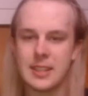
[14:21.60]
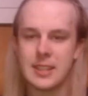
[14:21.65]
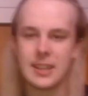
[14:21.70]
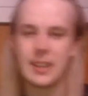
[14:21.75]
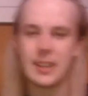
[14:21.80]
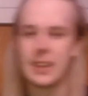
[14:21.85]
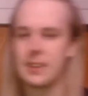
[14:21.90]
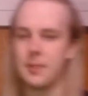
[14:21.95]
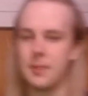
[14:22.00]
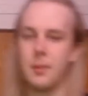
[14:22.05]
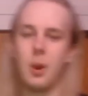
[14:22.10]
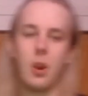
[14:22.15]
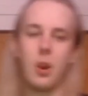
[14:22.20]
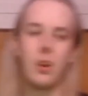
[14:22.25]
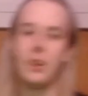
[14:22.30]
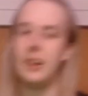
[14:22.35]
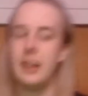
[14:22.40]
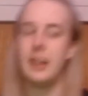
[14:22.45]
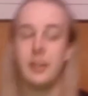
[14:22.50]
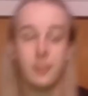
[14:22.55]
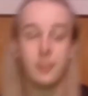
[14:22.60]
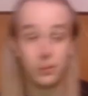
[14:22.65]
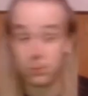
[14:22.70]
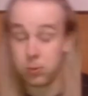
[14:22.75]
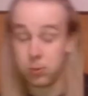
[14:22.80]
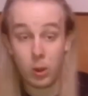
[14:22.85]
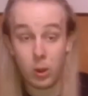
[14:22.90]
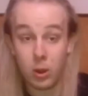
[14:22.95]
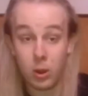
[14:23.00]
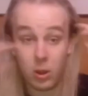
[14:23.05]
again tomorrow. Like,
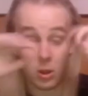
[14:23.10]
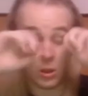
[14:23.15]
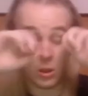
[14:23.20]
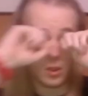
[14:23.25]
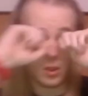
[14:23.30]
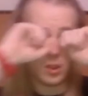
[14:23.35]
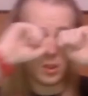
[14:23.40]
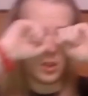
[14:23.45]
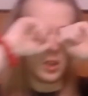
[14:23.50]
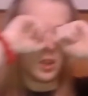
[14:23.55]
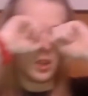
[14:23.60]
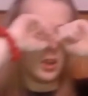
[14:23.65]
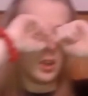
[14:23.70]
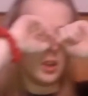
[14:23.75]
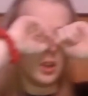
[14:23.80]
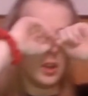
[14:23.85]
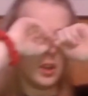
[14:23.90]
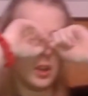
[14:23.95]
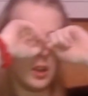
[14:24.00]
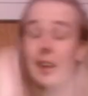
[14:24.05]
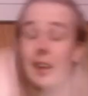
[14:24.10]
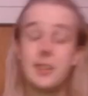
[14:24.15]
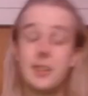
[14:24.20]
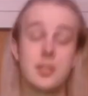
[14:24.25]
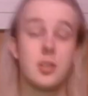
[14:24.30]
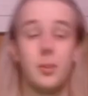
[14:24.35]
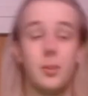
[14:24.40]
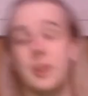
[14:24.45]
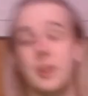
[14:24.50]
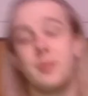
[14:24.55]
oh, I had
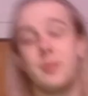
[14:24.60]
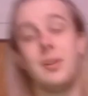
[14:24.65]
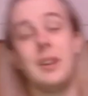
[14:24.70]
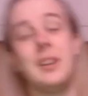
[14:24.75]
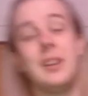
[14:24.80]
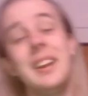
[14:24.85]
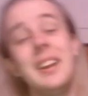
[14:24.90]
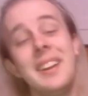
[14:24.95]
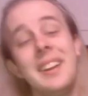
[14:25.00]
so much fun.